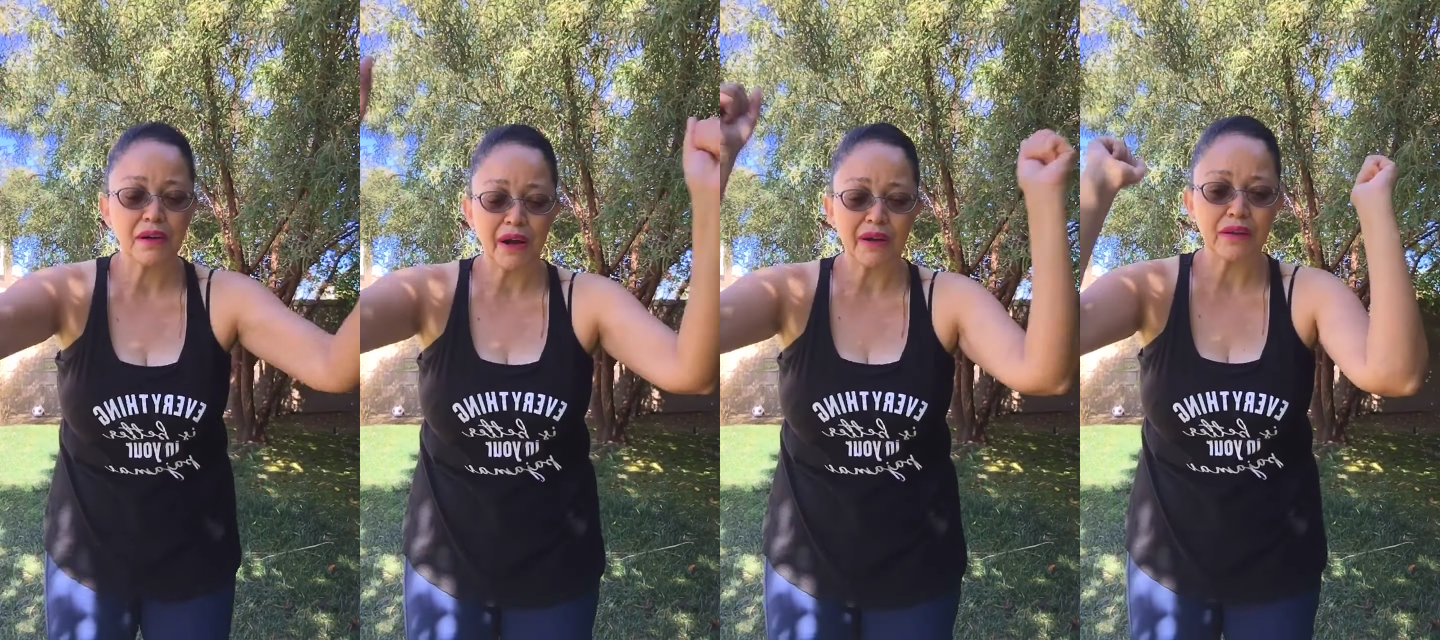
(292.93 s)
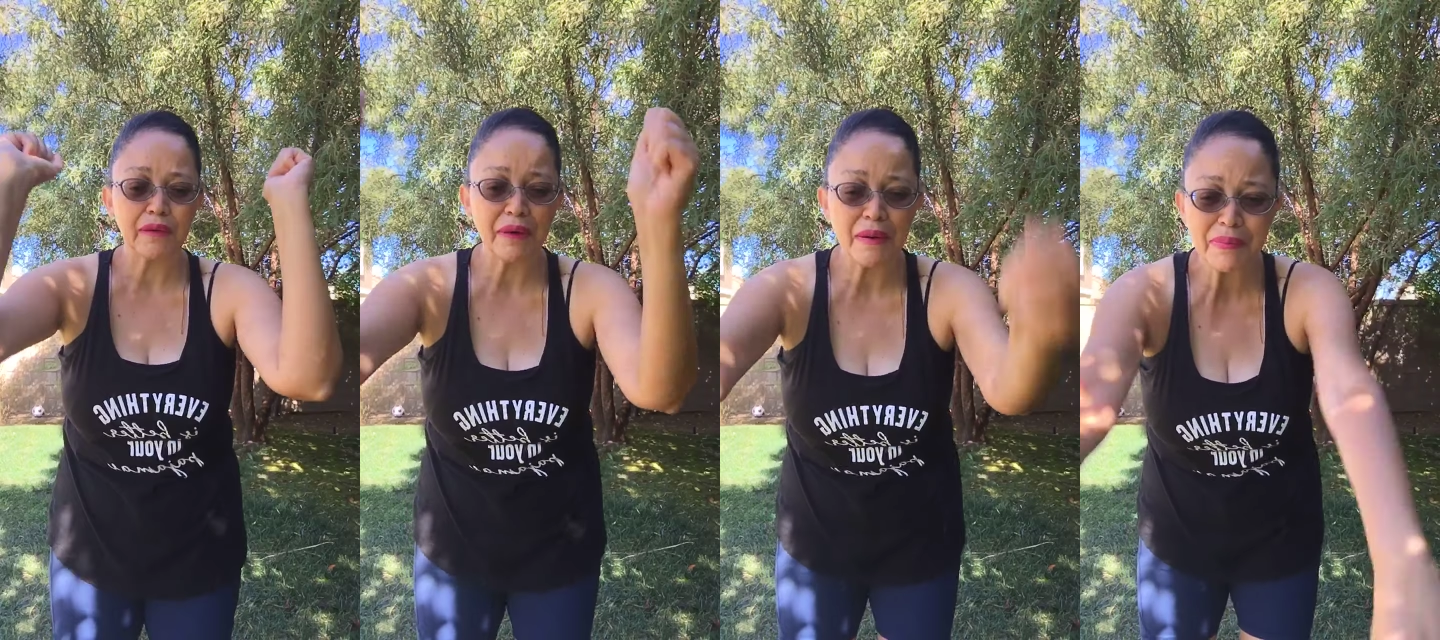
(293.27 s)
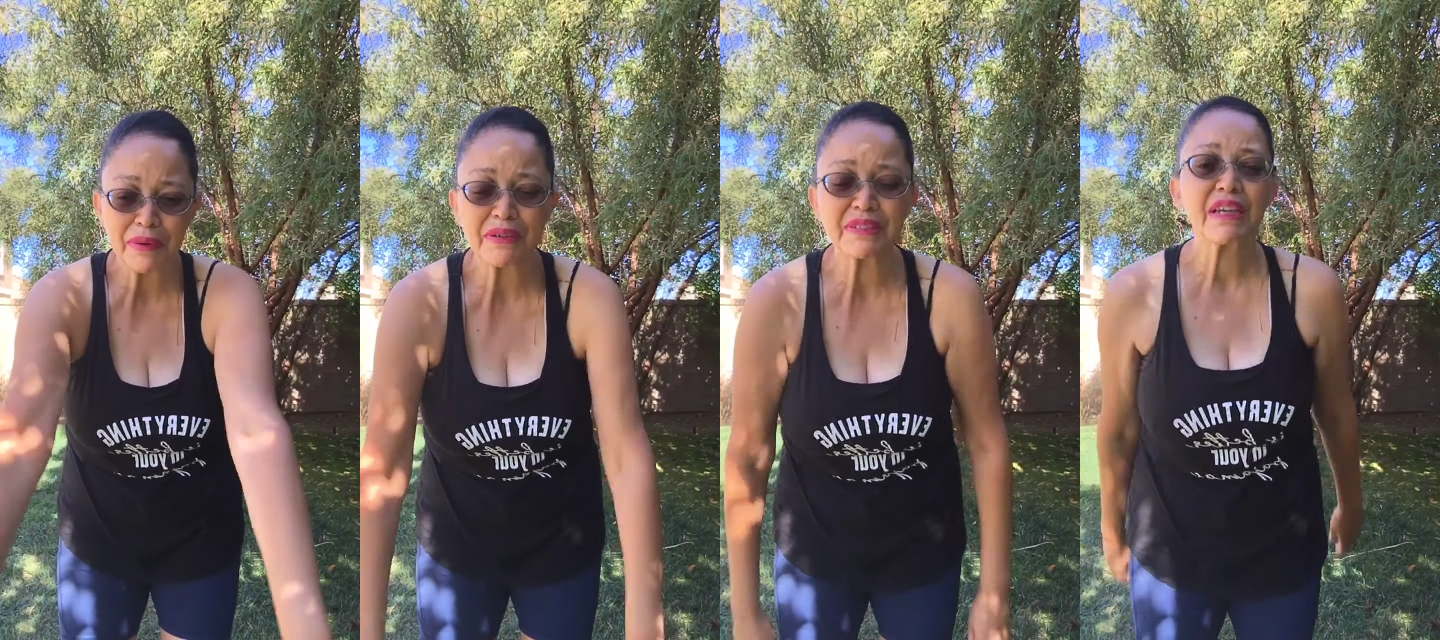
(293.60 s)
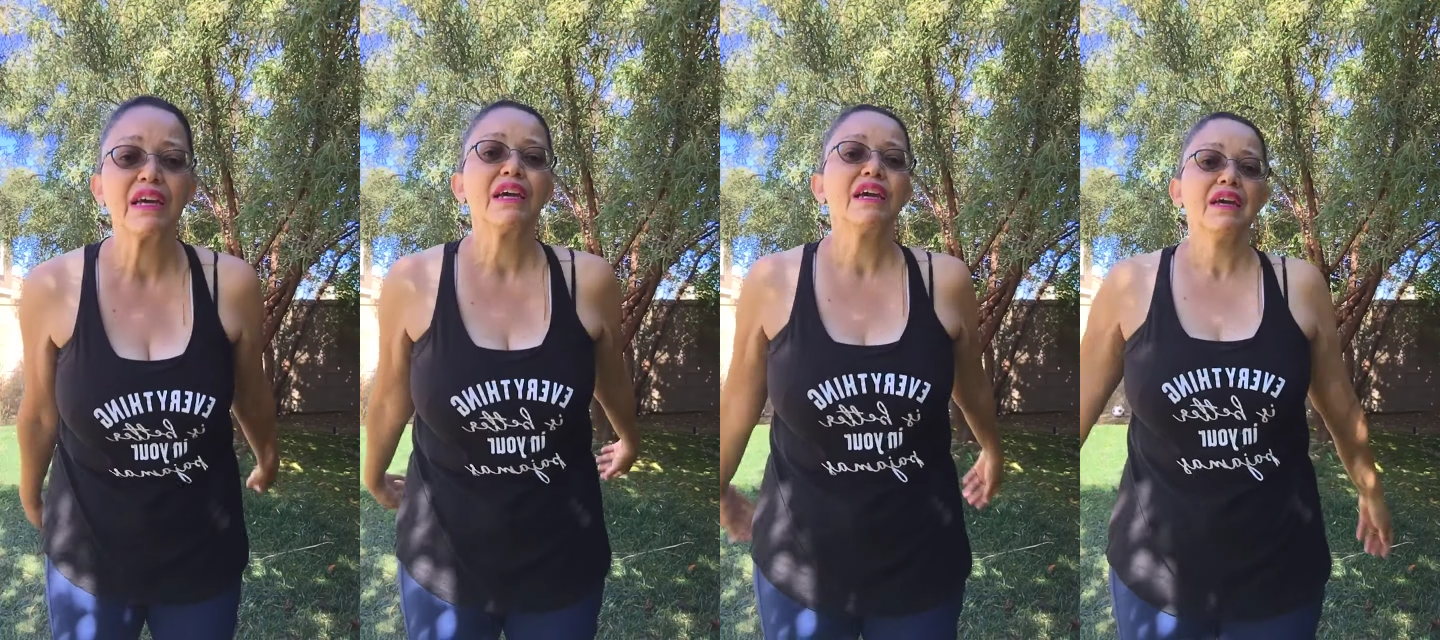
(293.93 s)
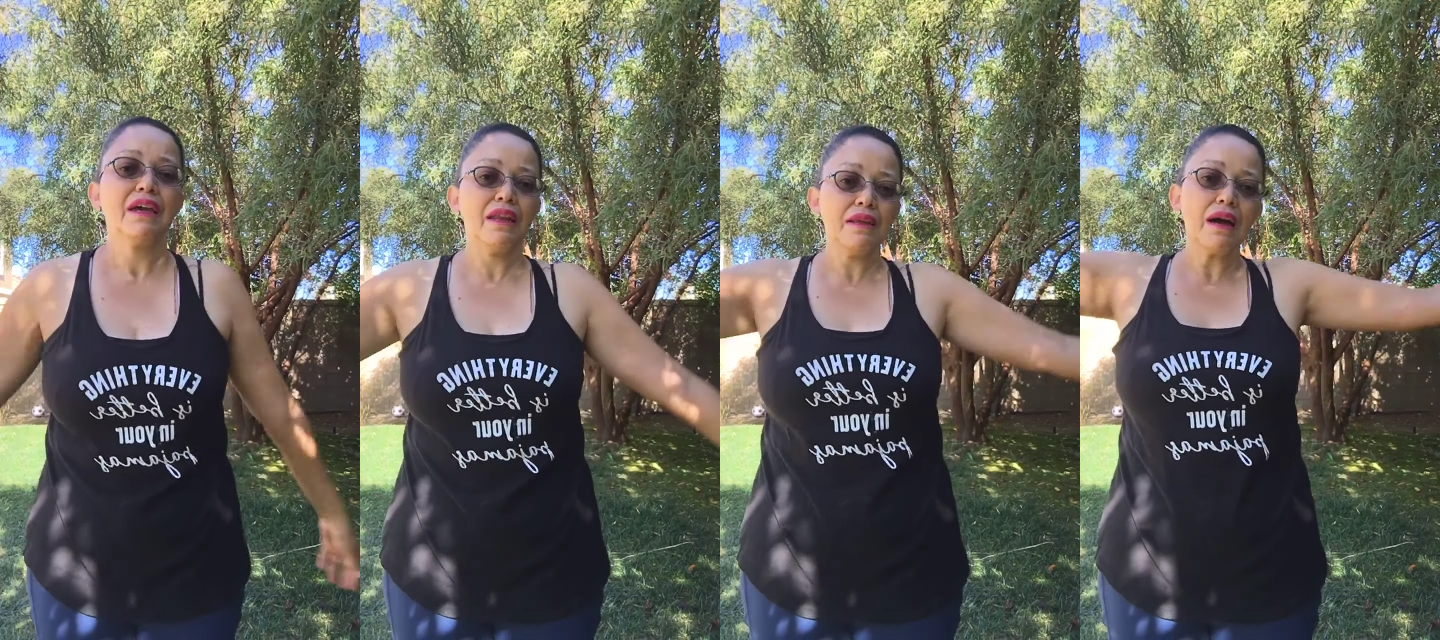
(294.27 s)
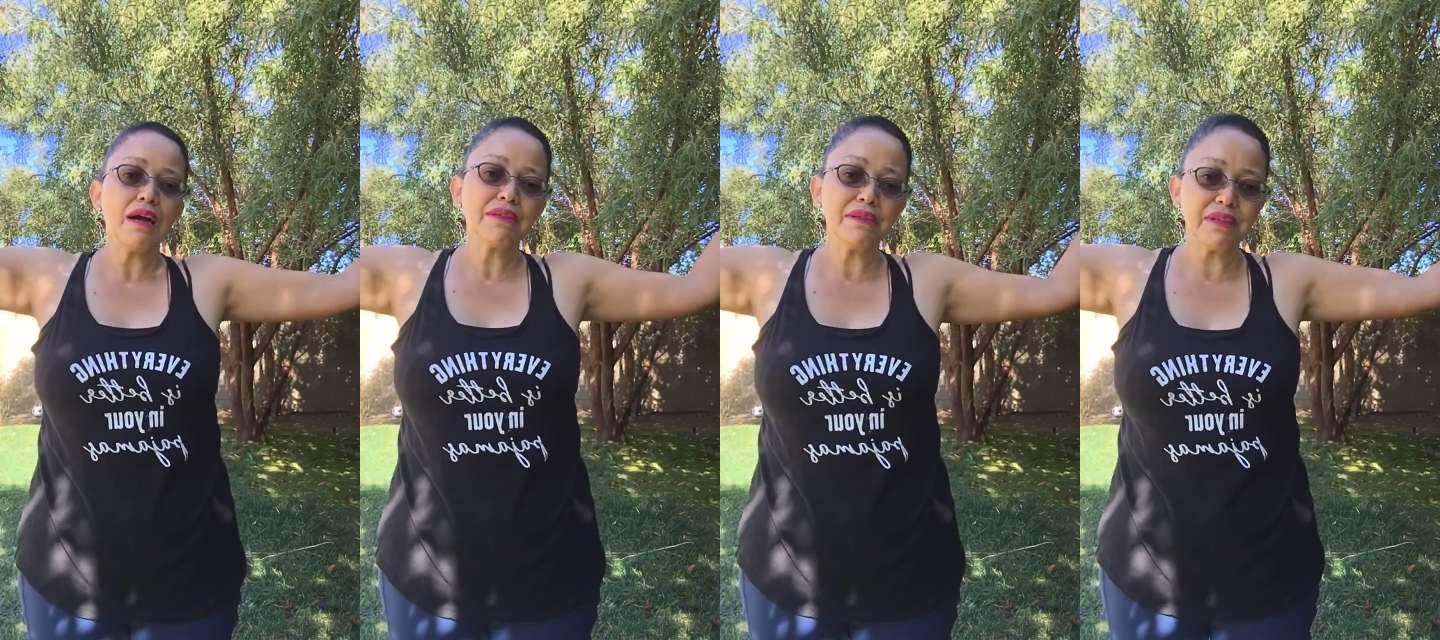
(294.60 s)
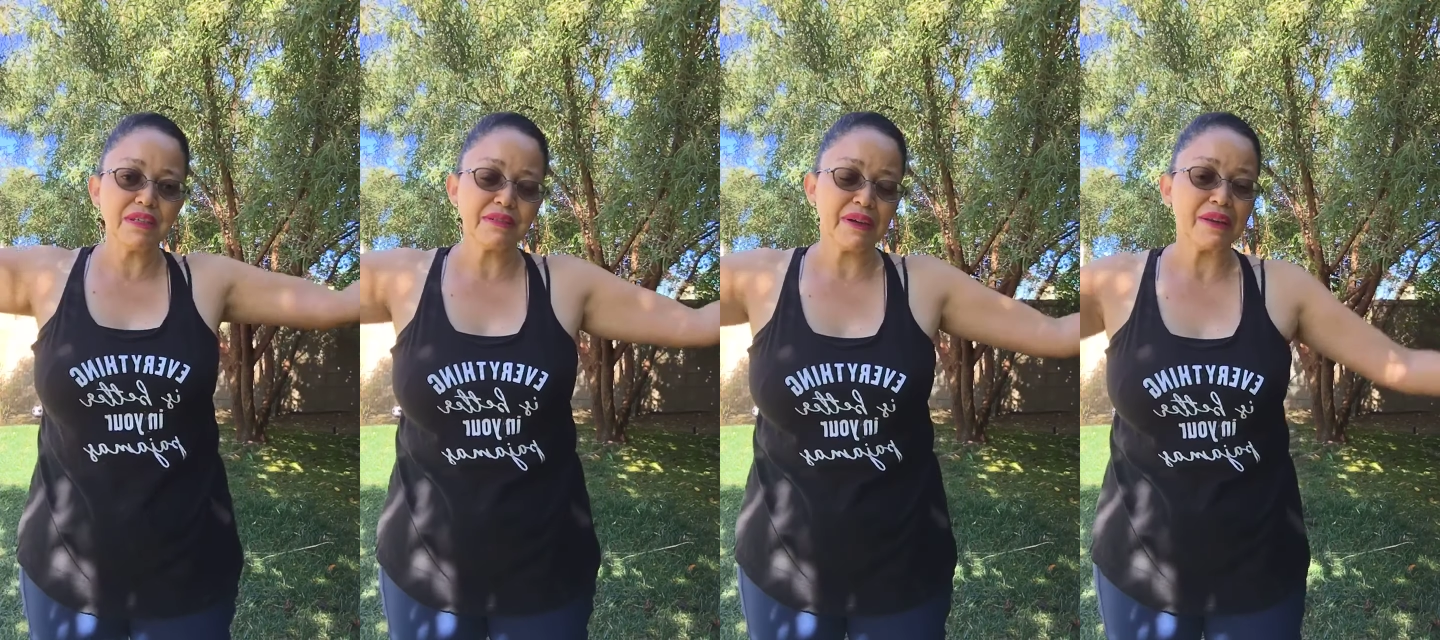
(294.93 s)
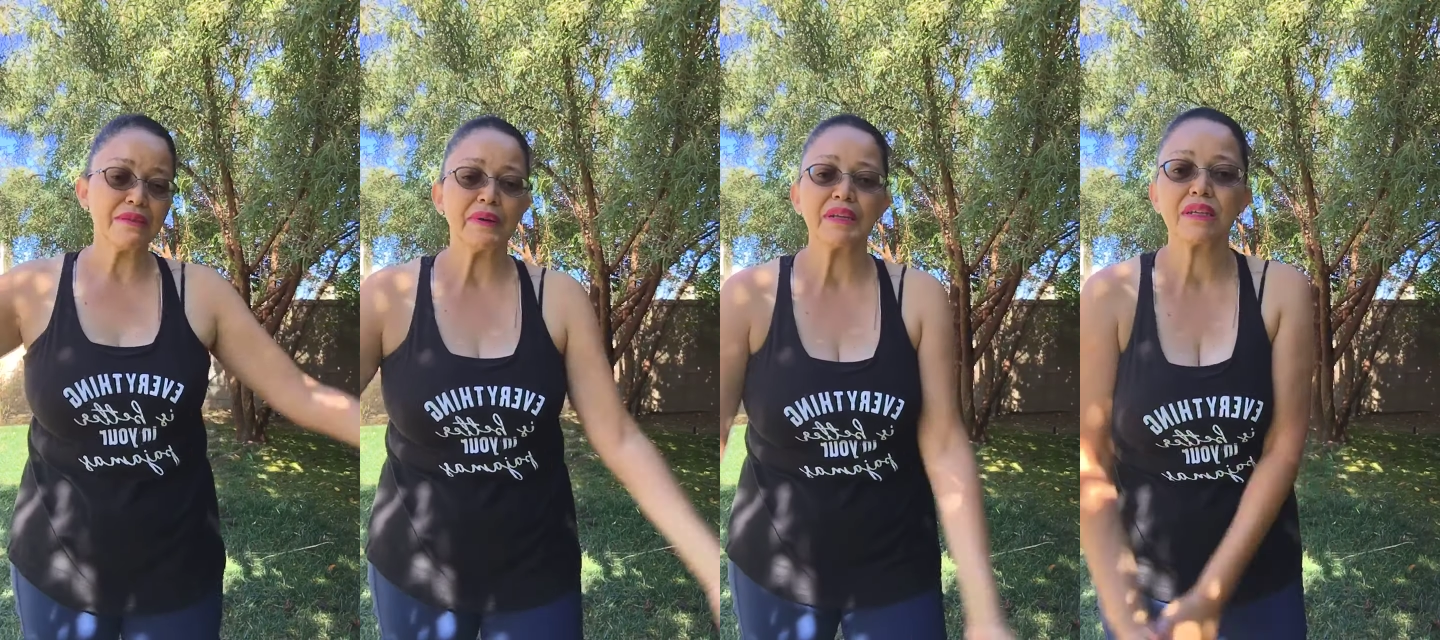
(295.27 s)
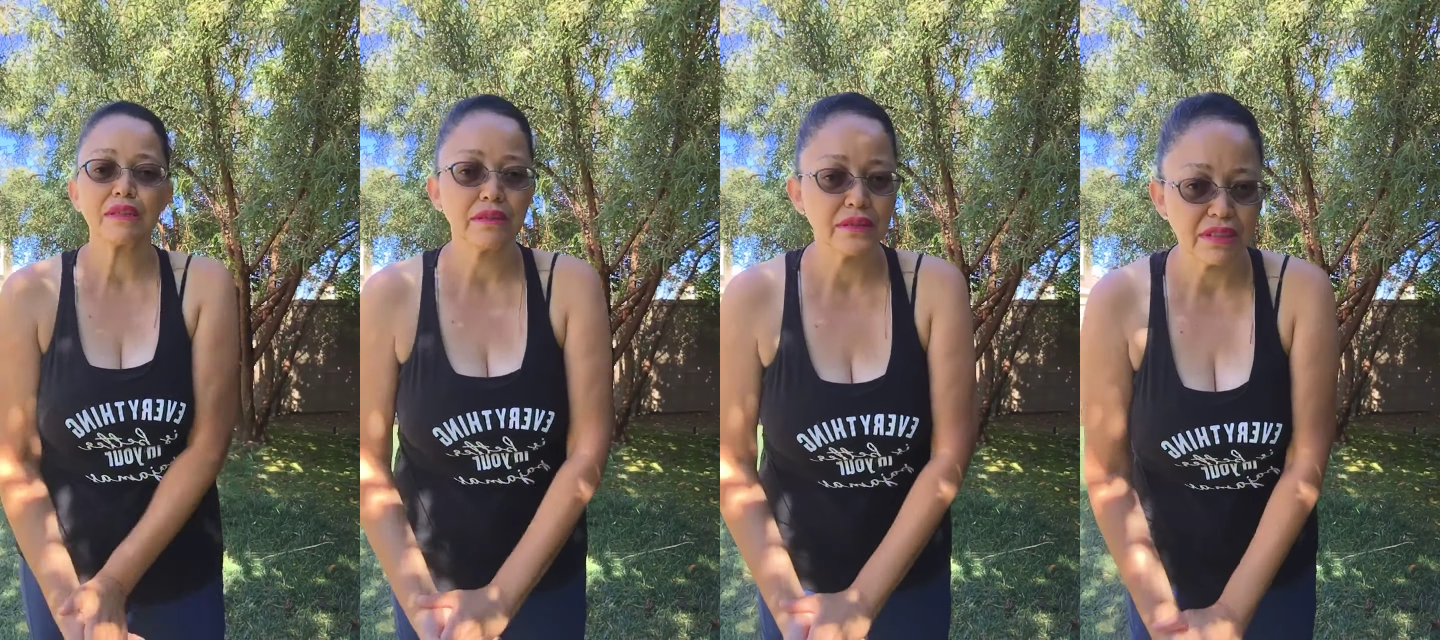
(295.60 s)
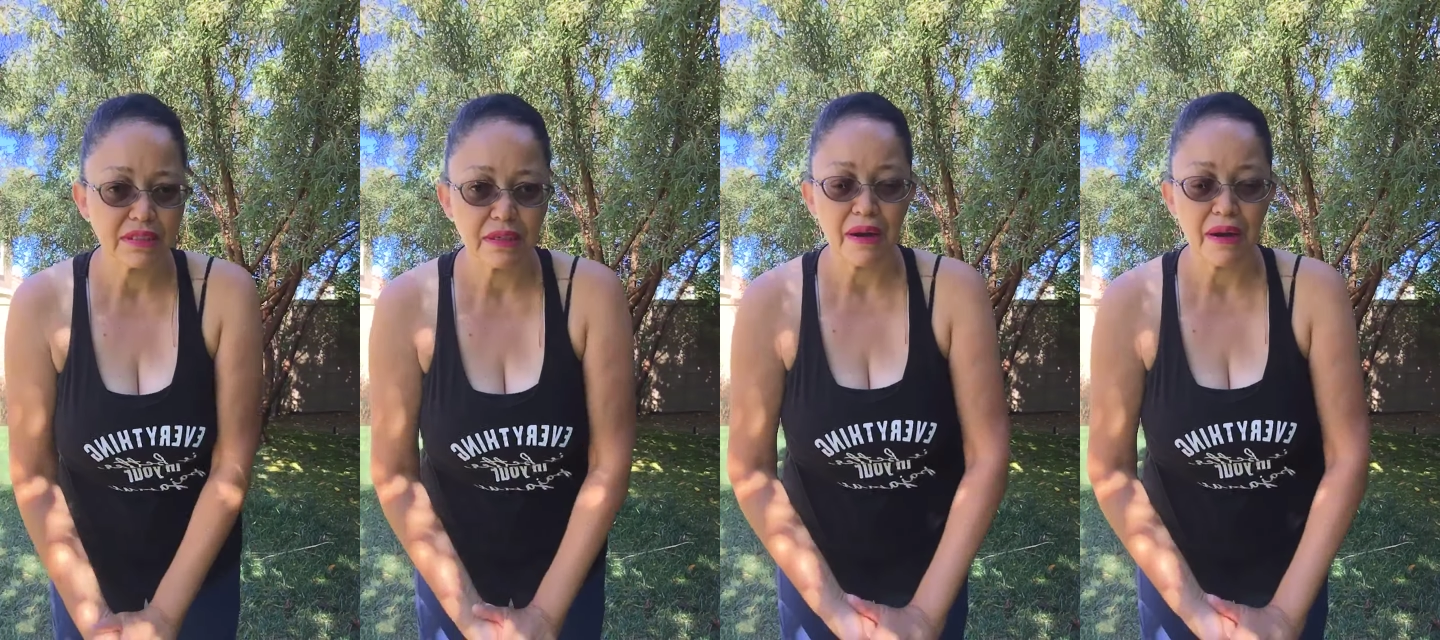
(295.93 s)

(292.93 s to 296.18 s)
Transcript: call your grandparents, and I do this, so anybody can do this.